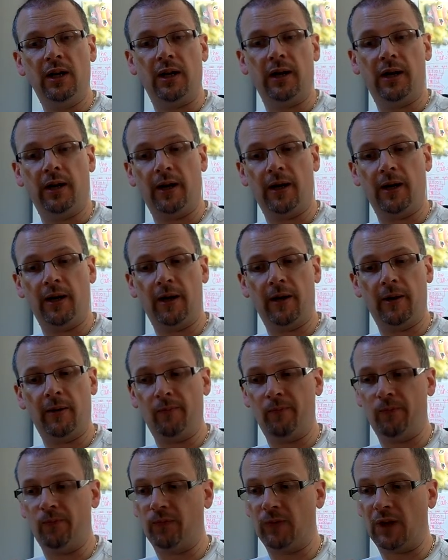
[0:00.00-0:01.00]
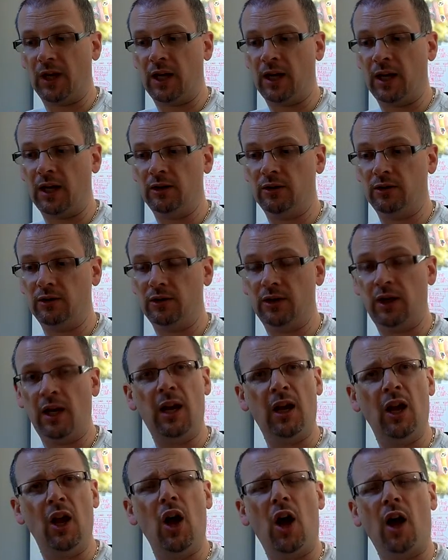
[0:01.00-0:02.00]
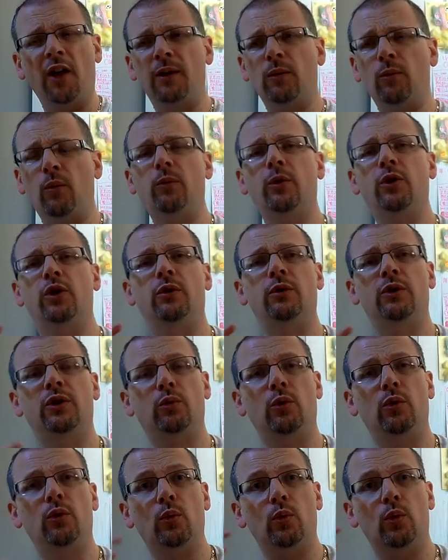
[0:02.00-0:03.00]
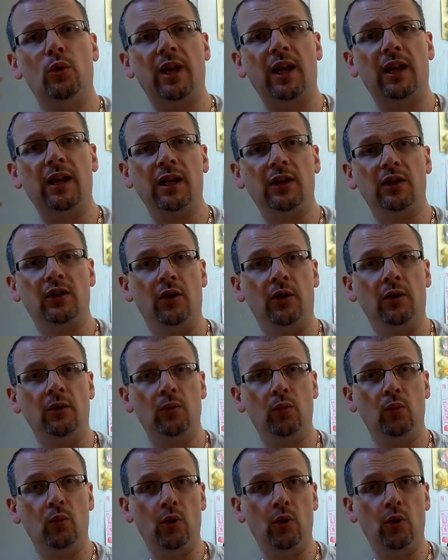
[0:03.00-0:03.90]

And yeah, I think what we'll do is we'll get that done.